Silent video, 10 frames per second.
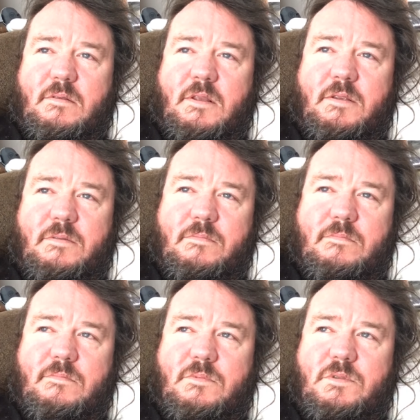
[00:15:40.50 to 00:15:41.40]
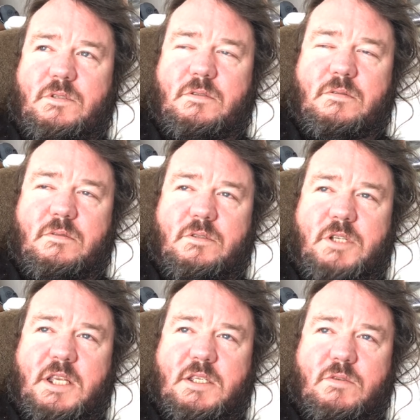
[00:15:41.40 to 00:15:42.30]
that
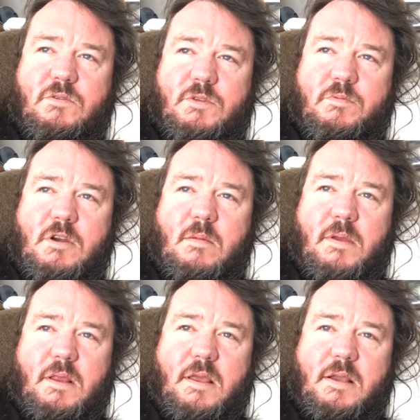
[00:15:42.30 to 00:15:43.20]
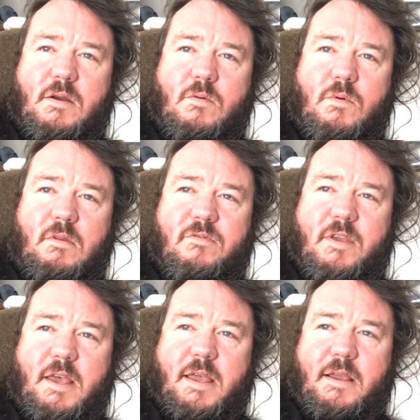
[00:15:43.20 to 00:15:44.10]
Jesus was probably like a wolf
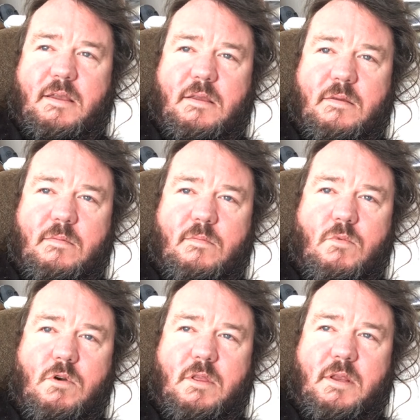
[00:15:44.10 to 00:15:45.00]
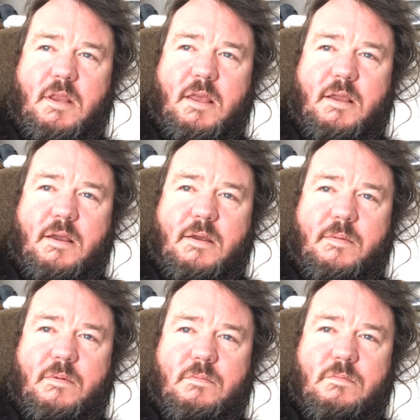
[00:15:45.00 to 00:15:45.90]
king more than like a
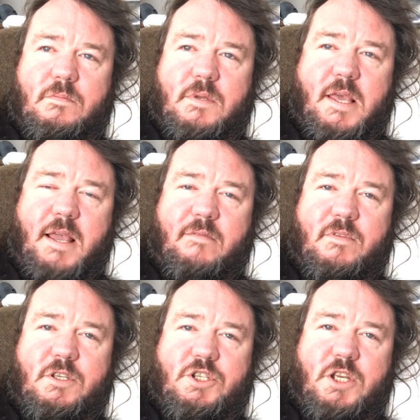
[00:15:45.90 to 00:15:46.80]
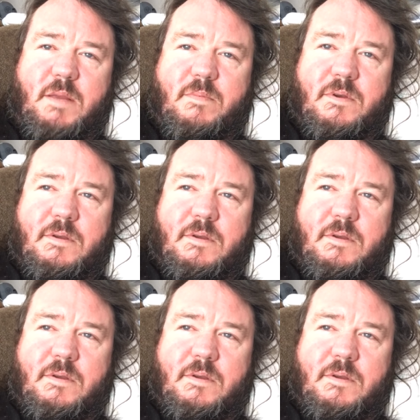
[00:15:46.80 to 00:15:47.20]
king of the sheep.